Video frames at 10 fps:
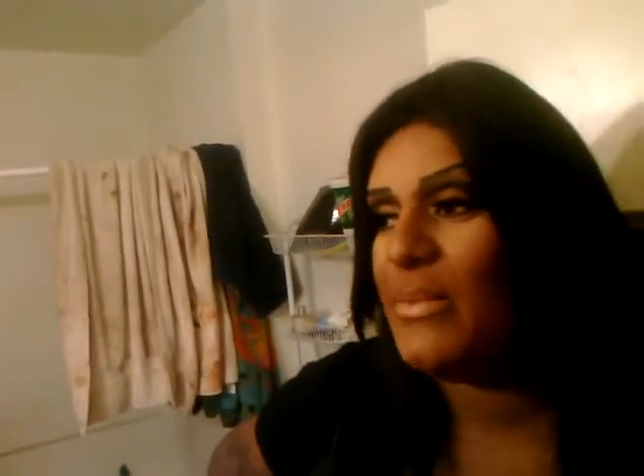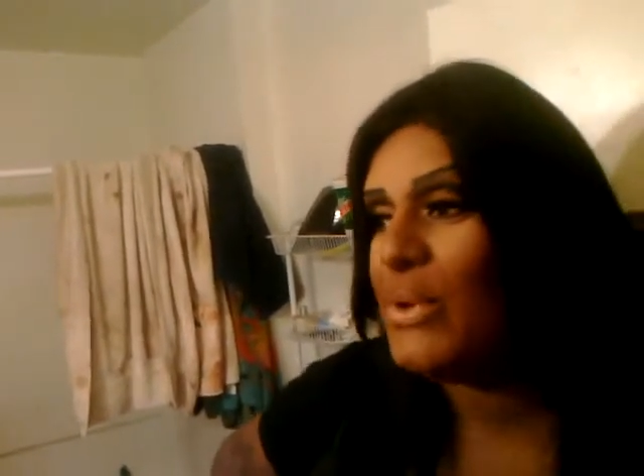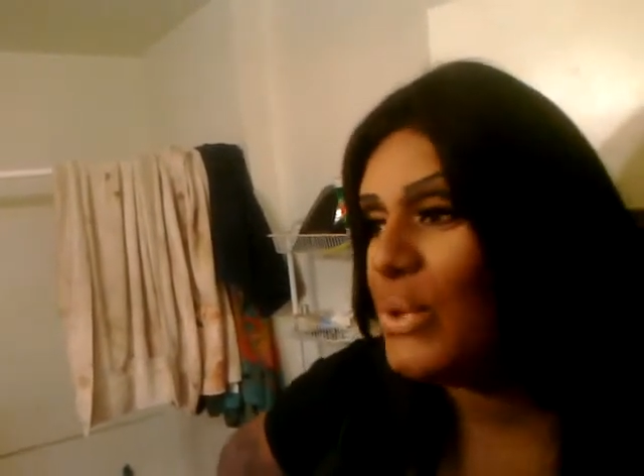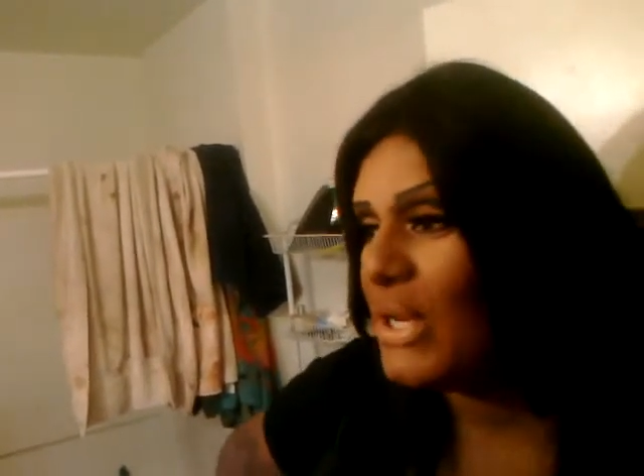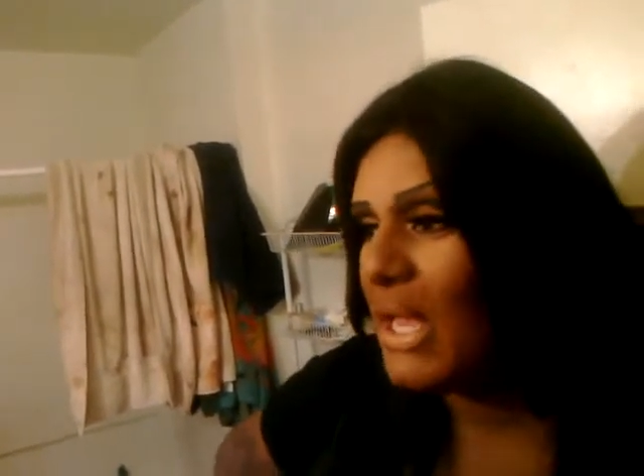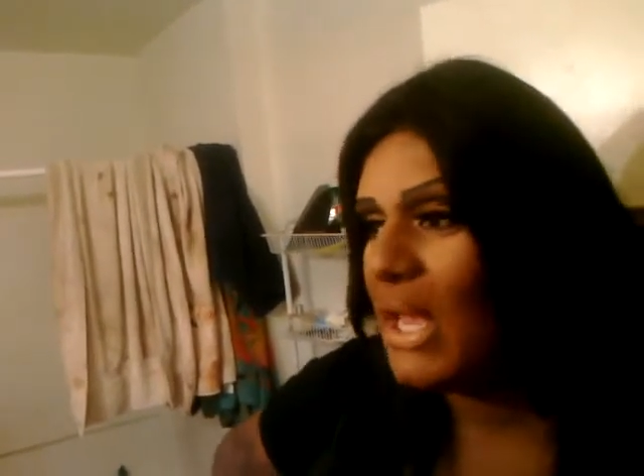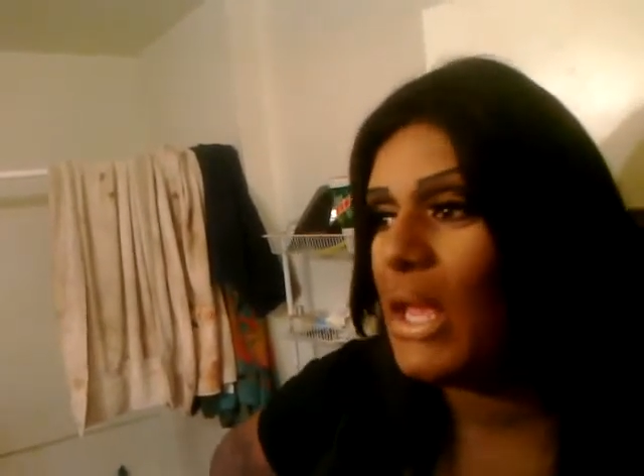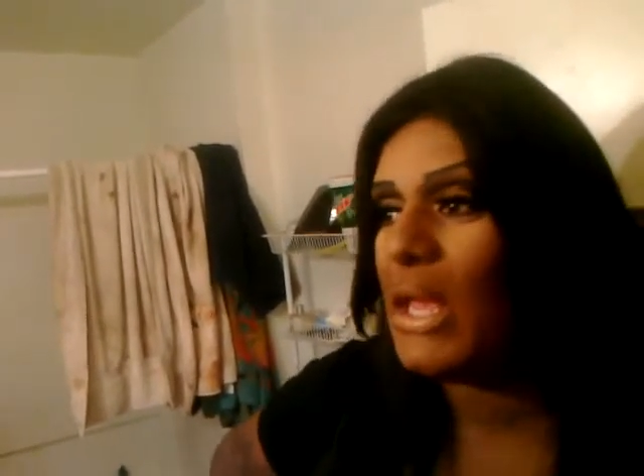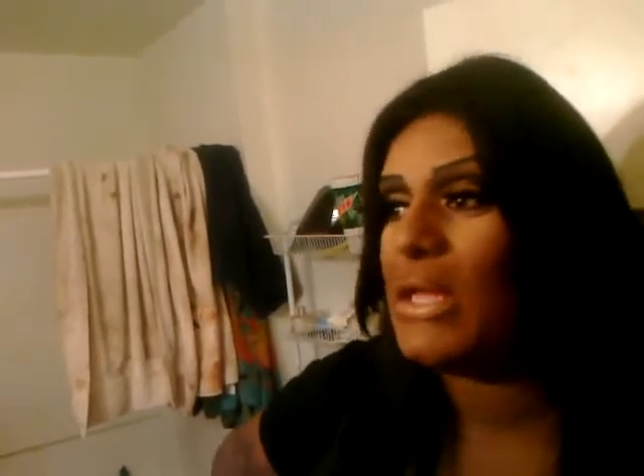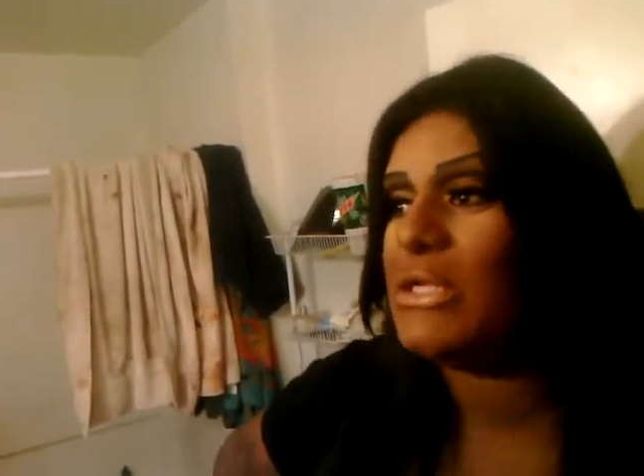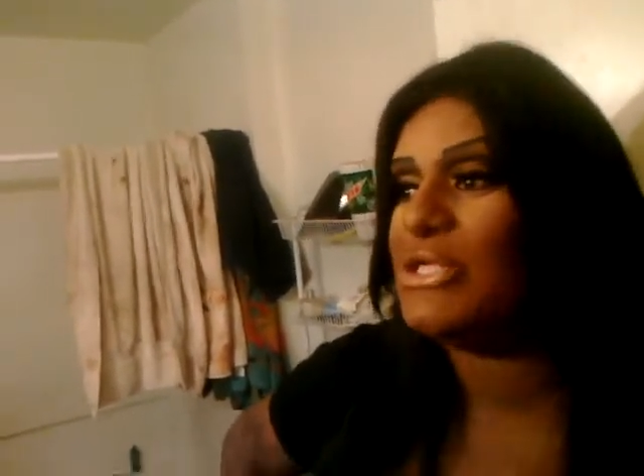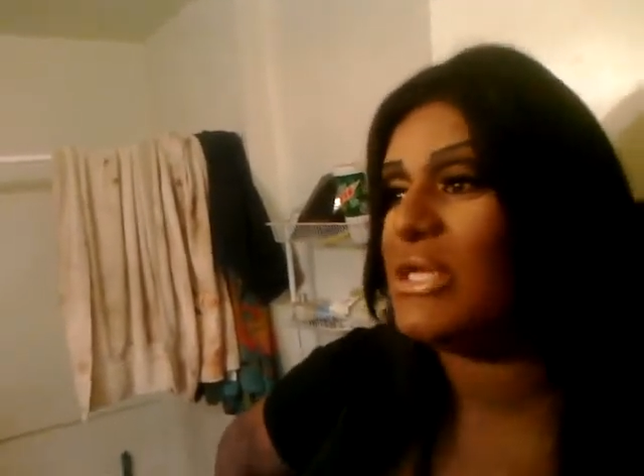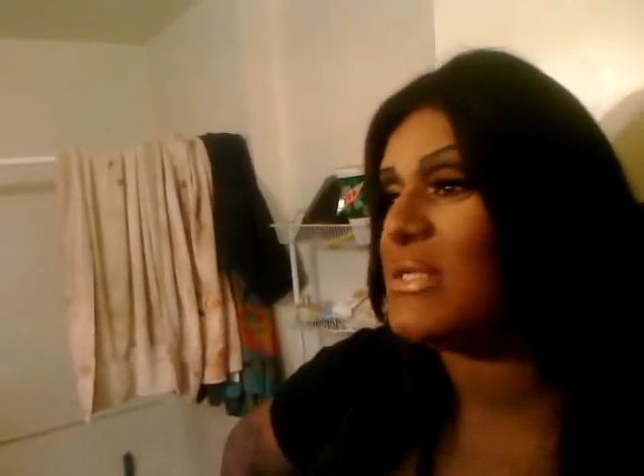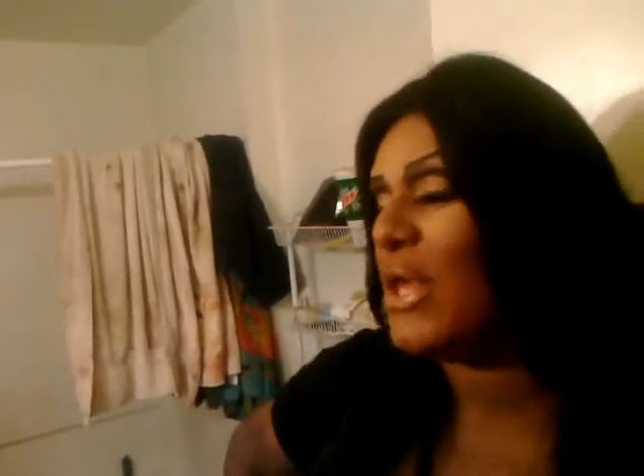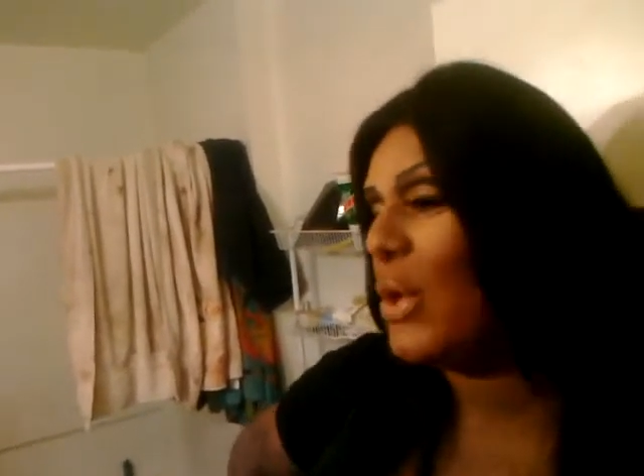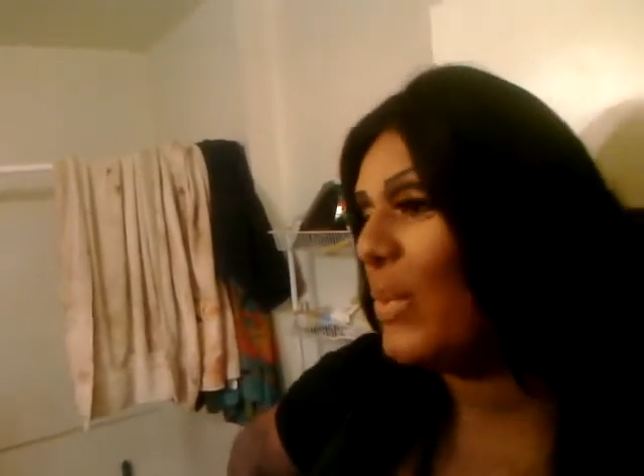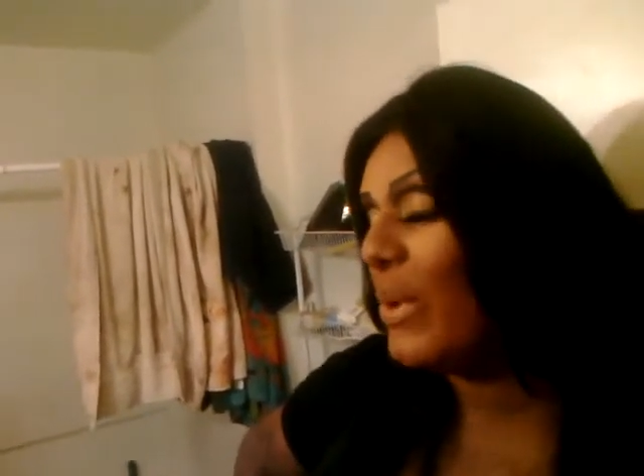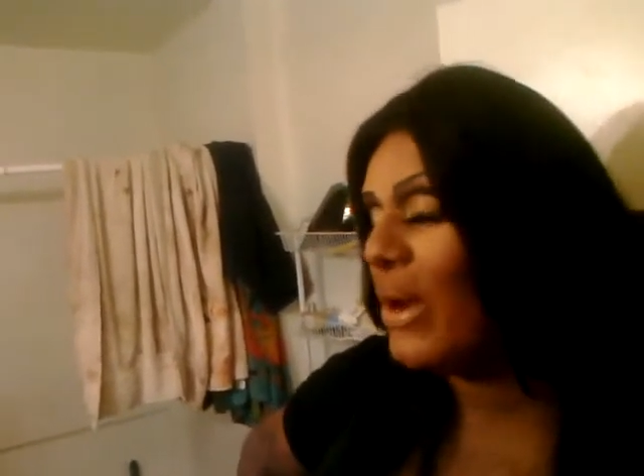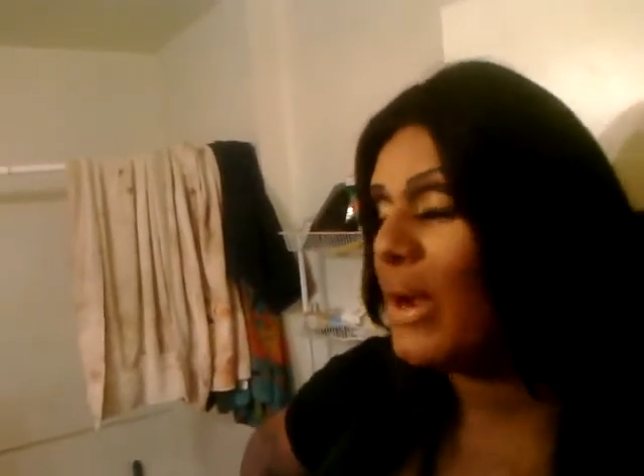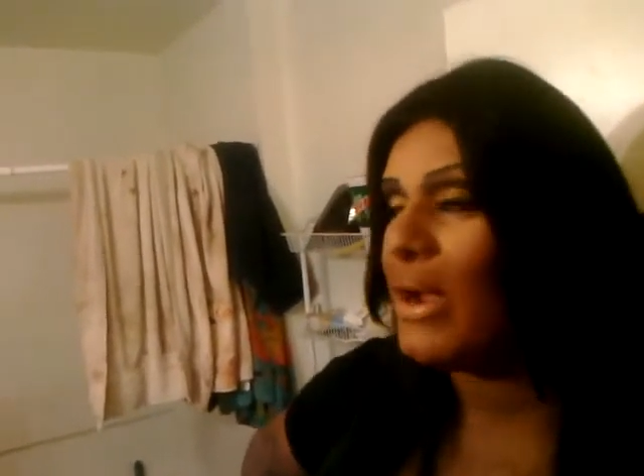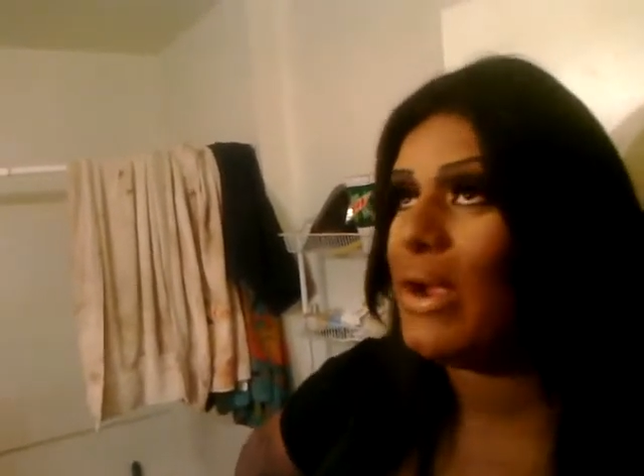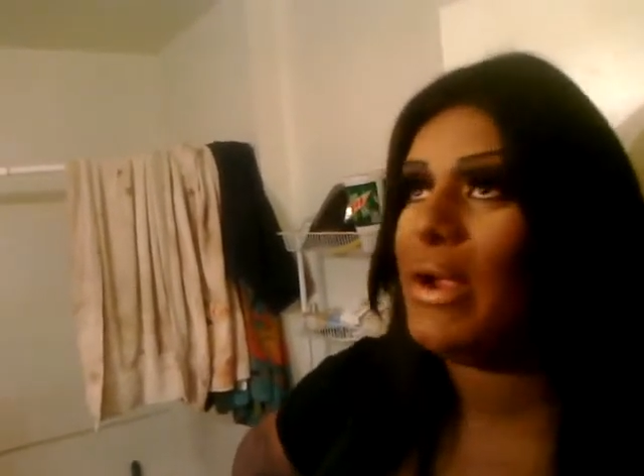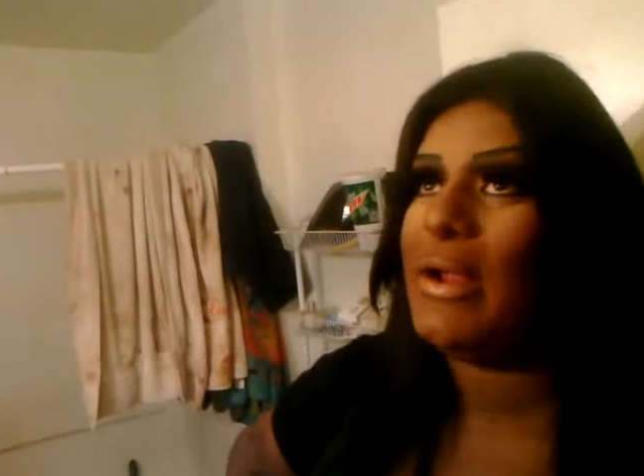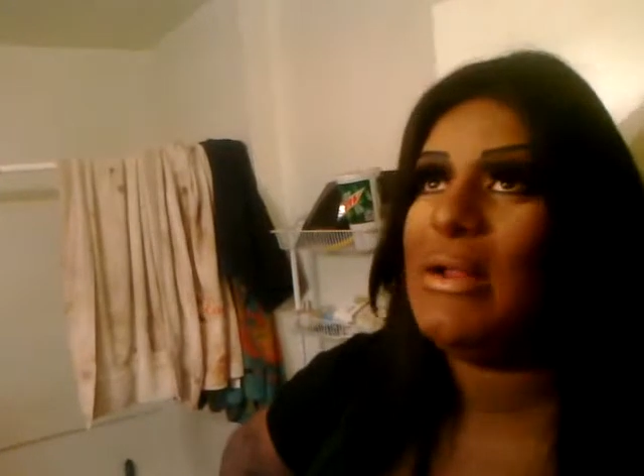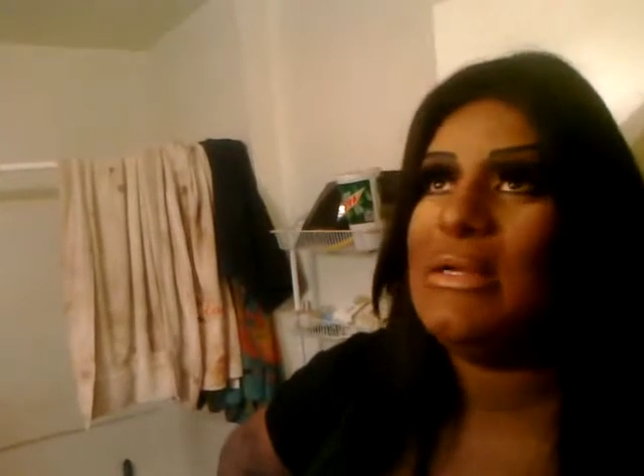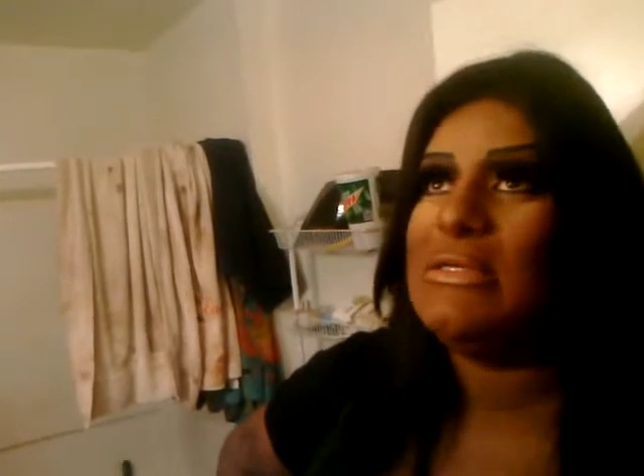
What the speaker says: Moody, Jess Gilbert.